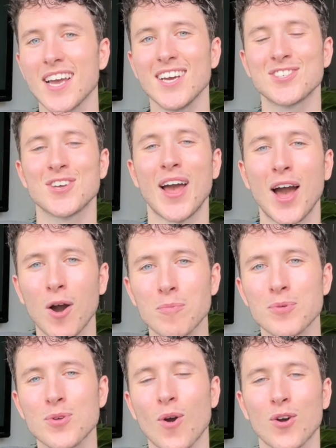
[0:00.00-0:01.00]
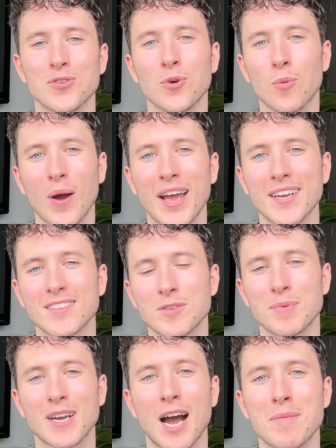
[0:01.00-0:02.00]
to help you on your way to
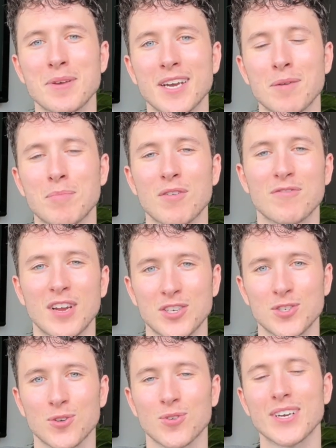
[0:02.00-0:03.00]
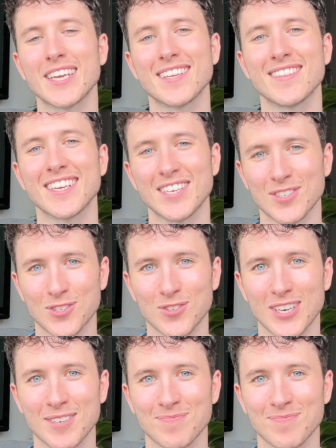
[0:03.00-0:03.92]
becoming a professional in the industry.